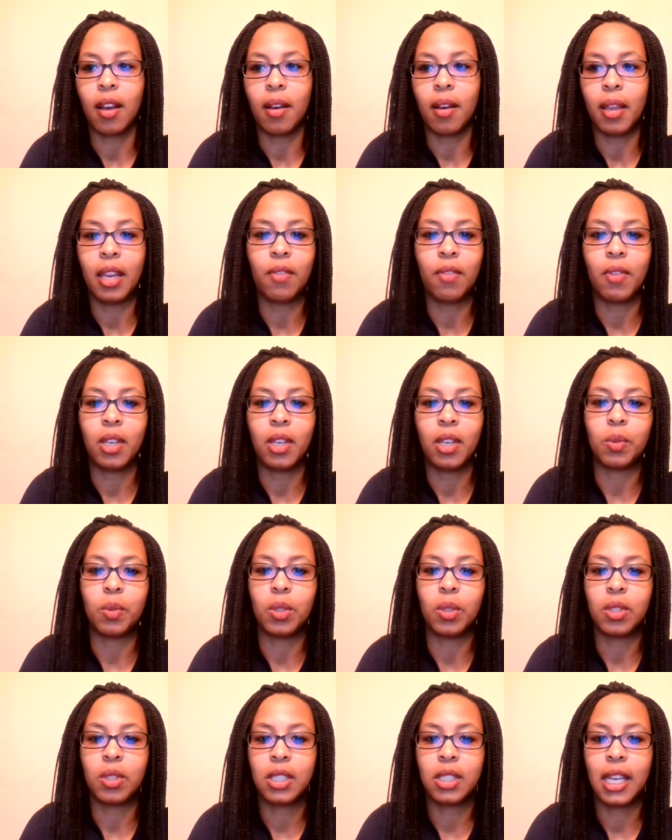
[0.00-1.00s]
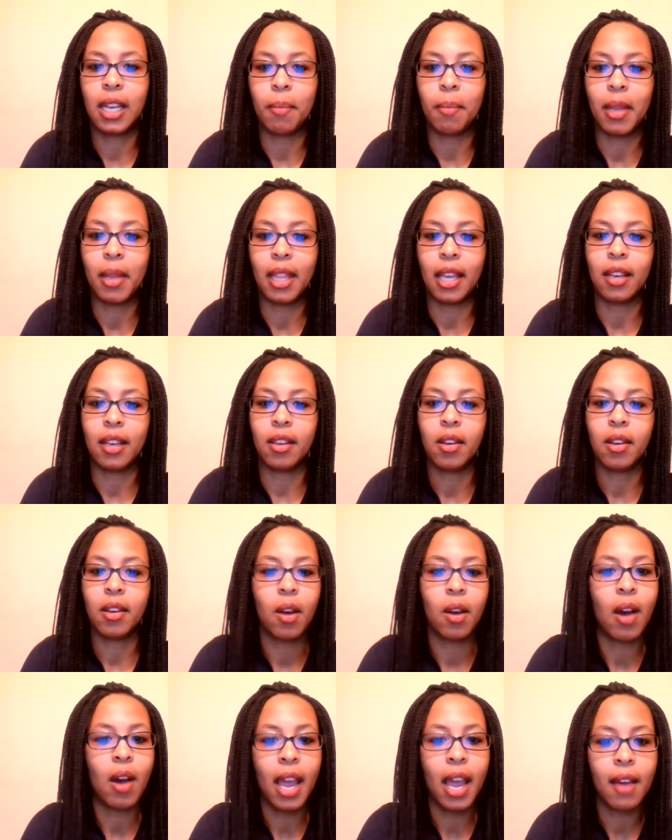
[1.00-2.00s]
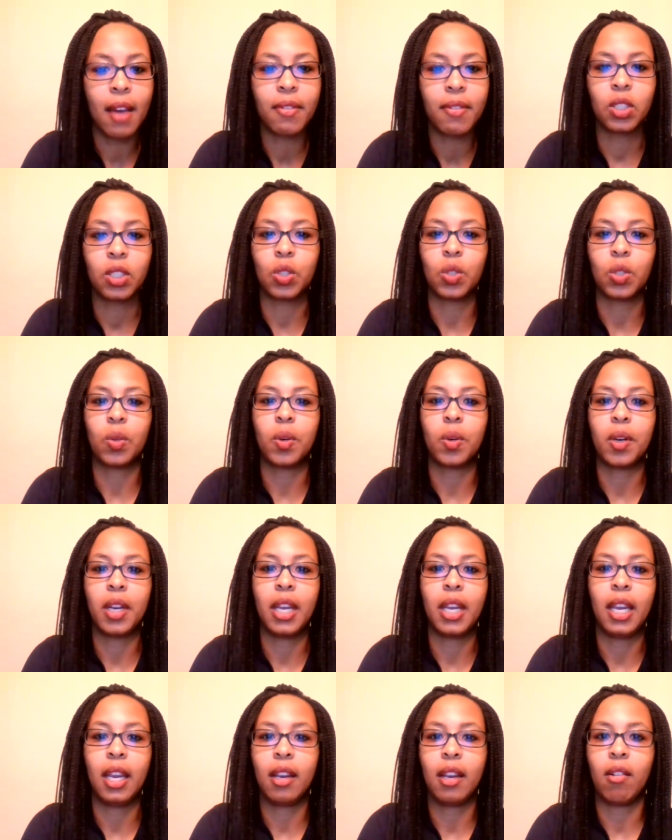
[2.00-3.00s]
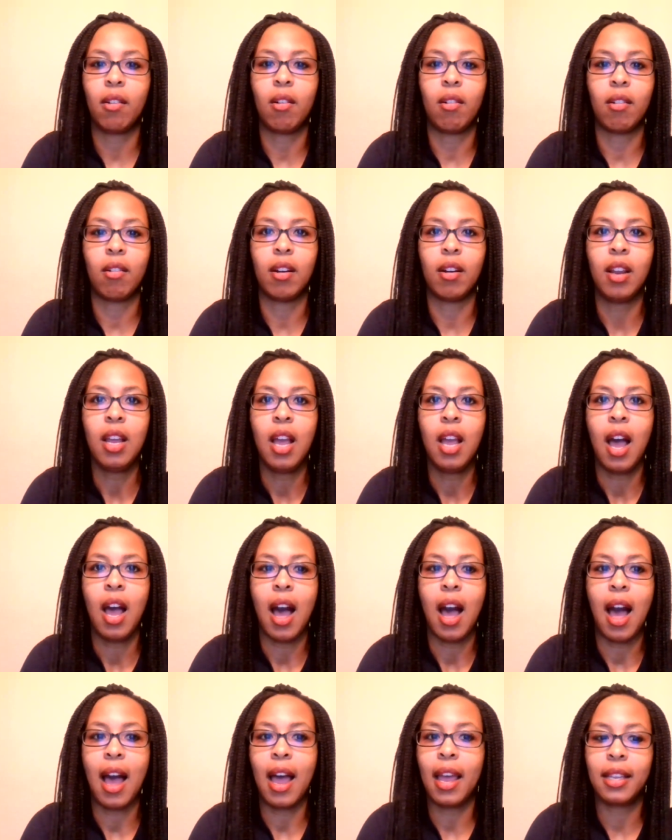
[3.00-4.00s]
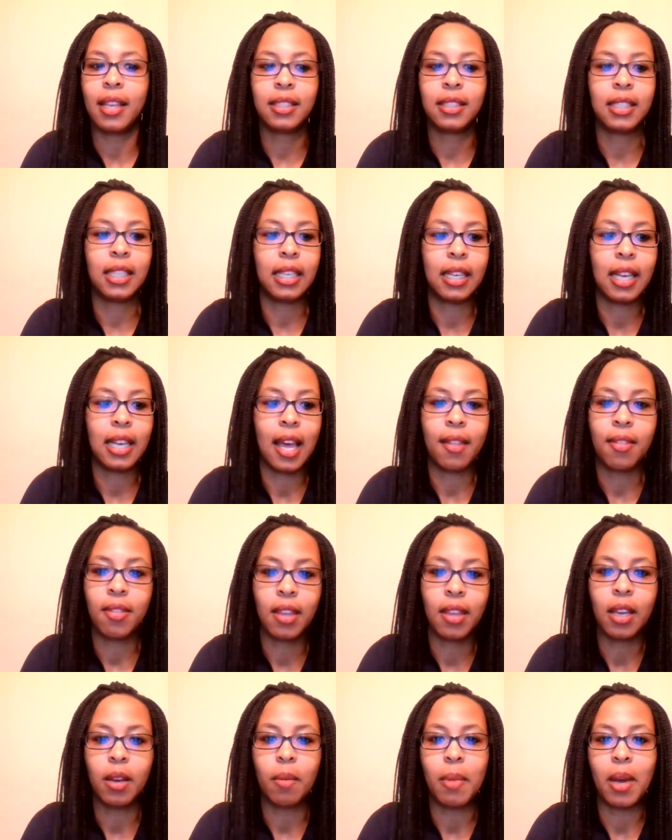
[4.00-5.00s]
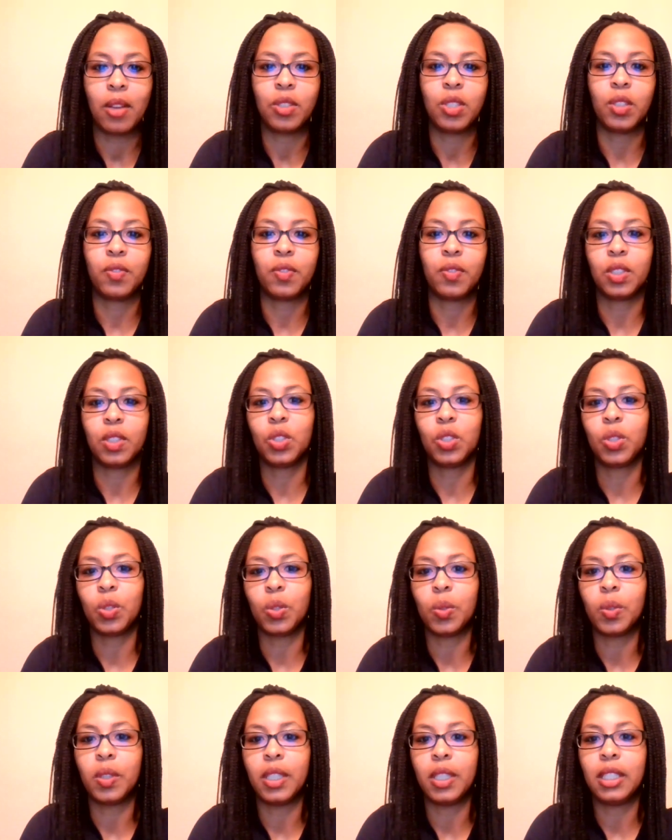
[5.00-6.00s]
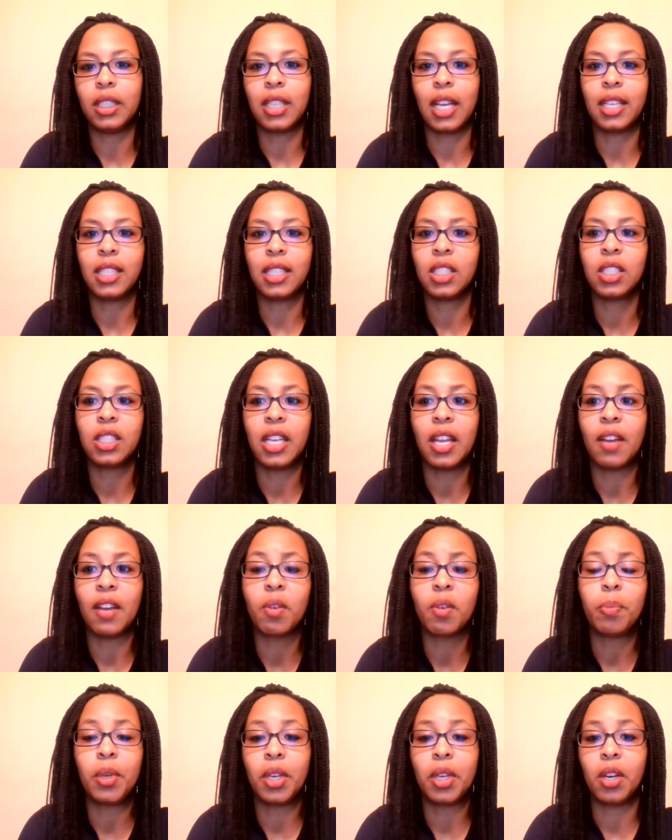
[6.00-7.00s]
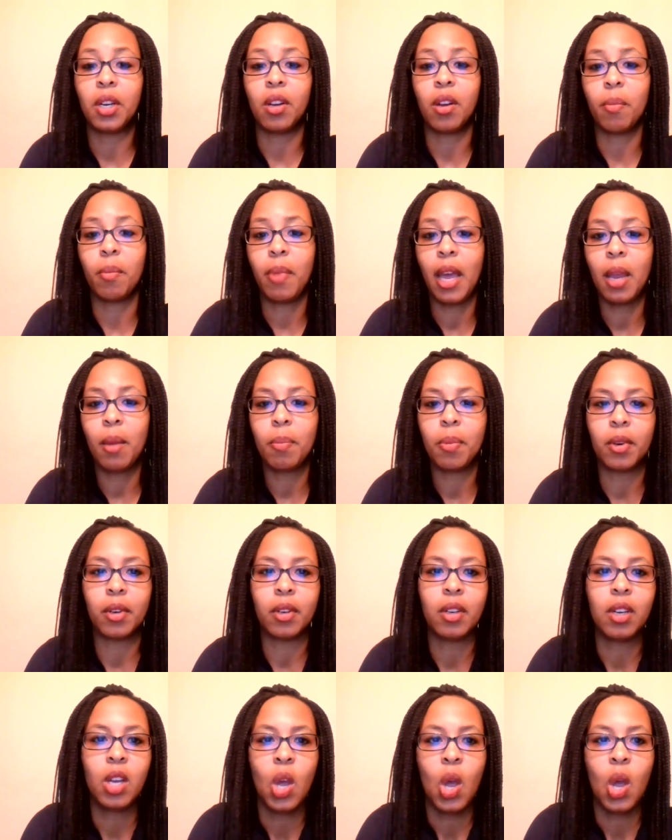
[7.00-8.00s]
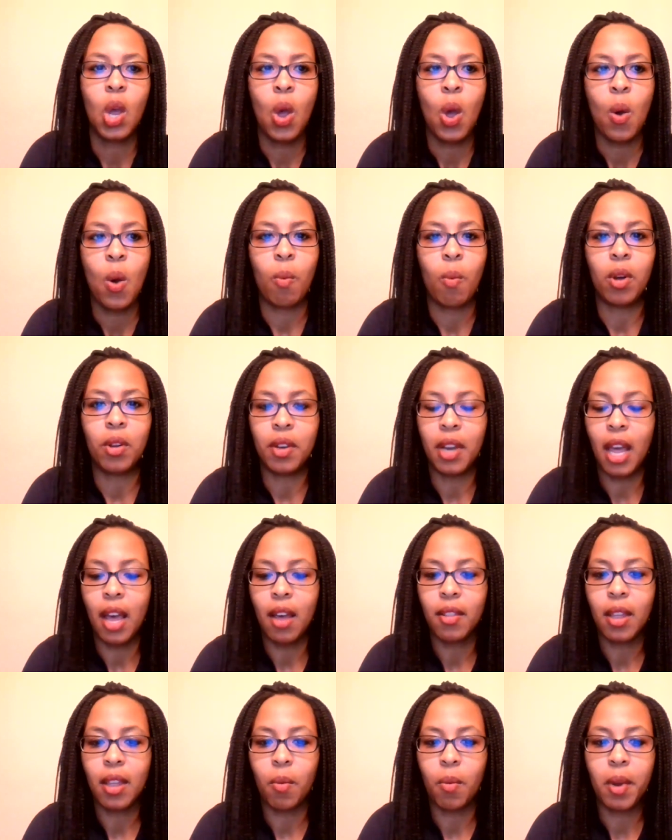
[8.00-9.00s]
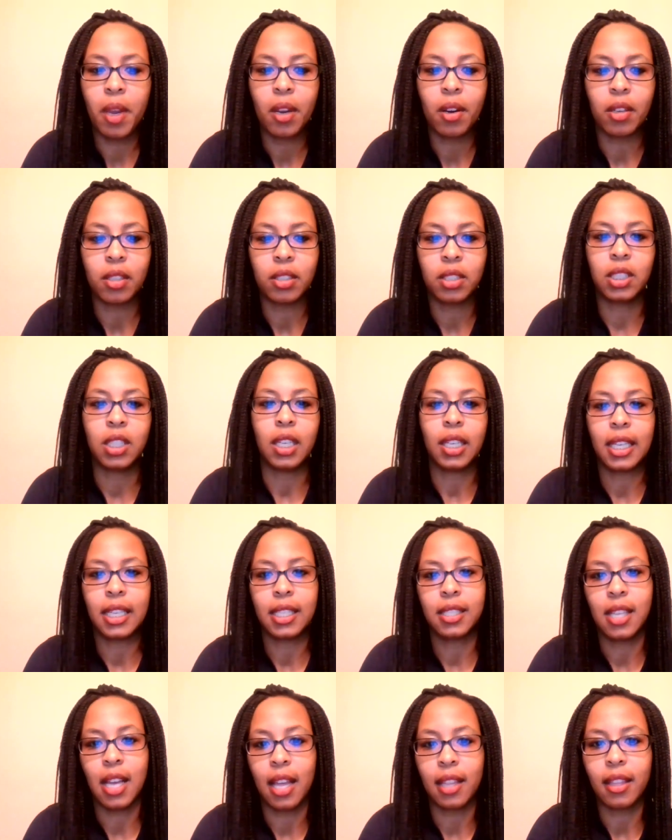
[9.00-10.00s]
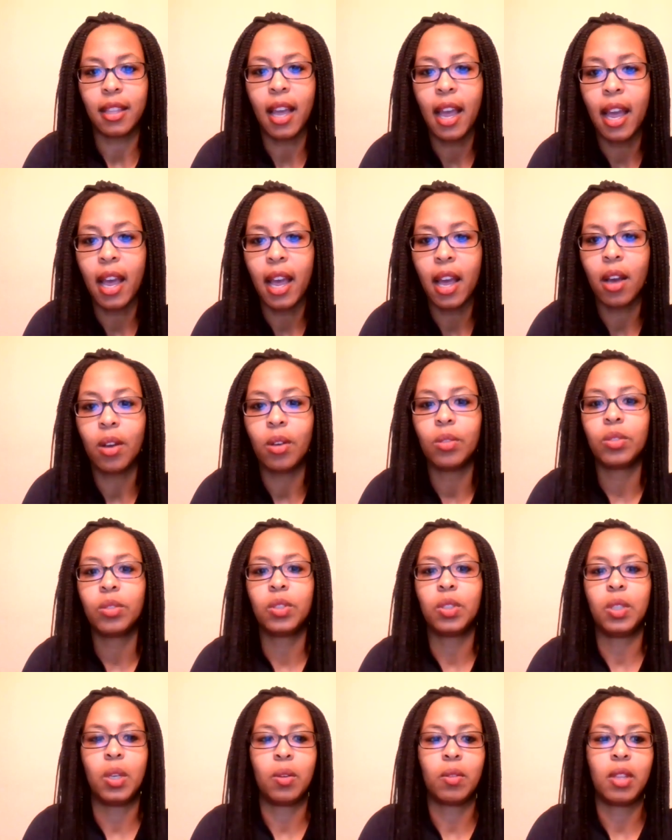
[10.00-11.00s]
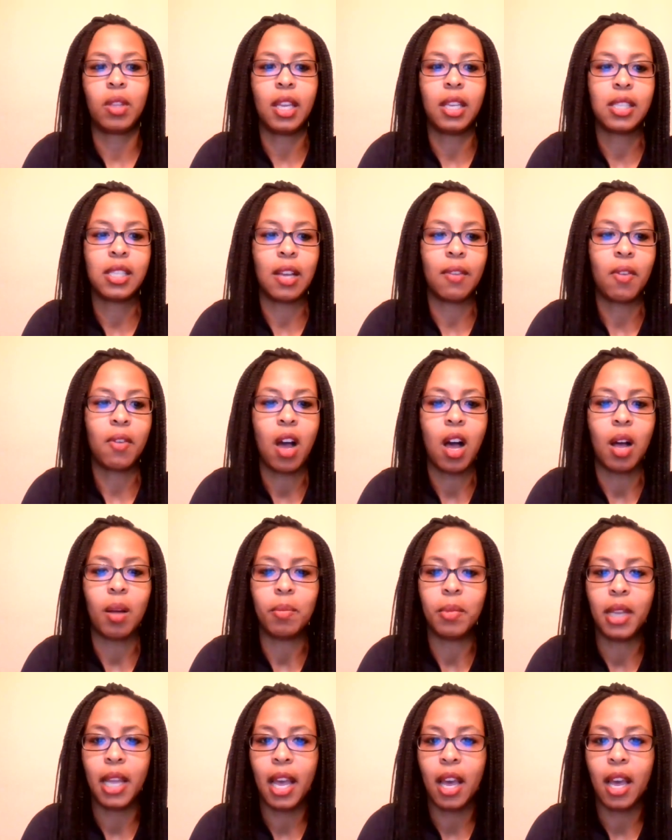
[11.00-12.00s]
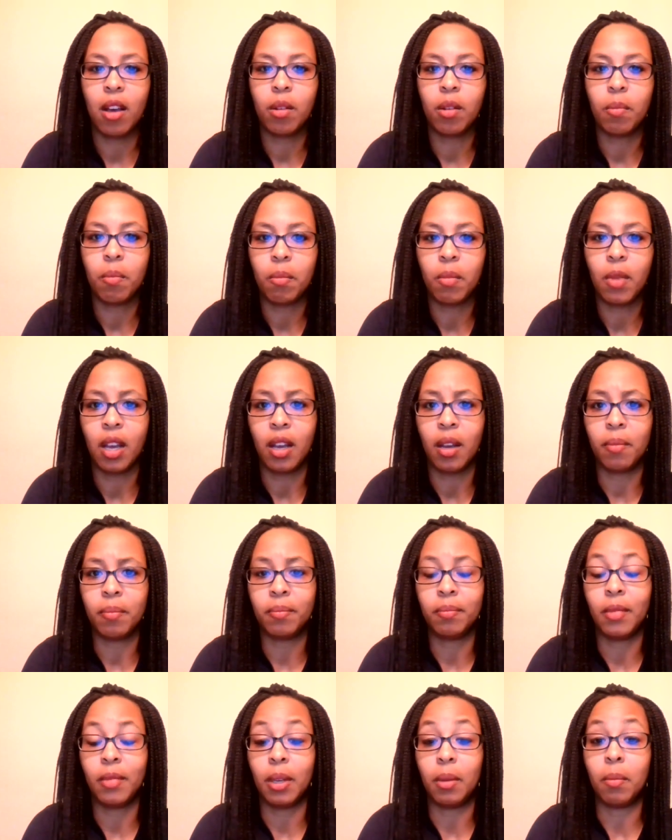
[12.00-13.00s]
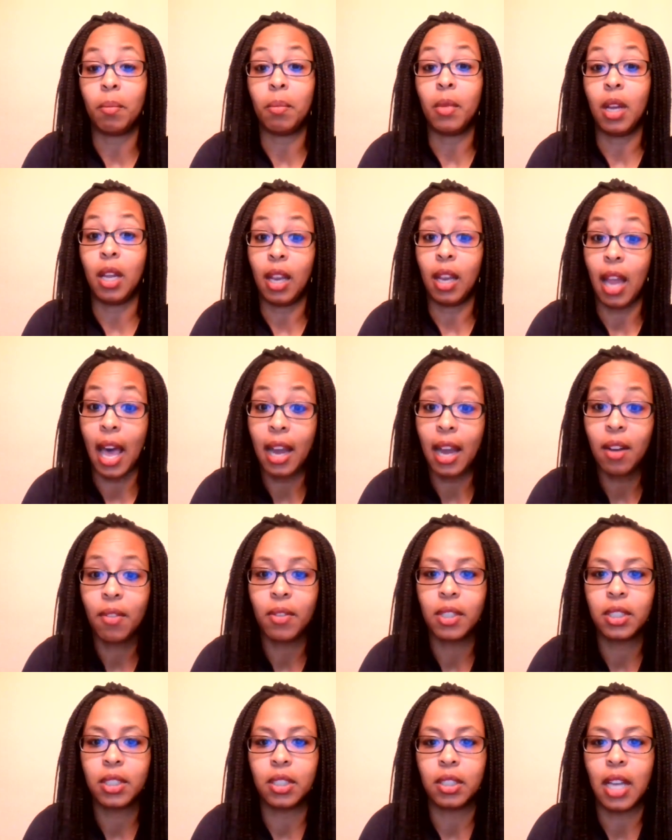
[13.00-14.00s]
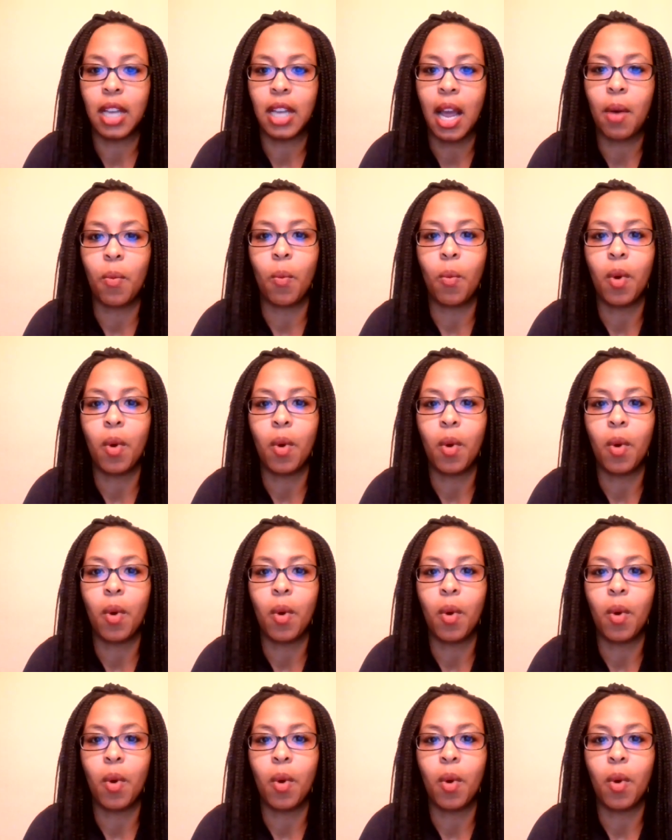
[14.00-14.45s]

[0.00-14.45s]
individuals telling me that, I have a story, or I sit and I think about different stories. I just never put it on paper. Well, now that we are stuck inside the house, things have calmed down. A lot of us are not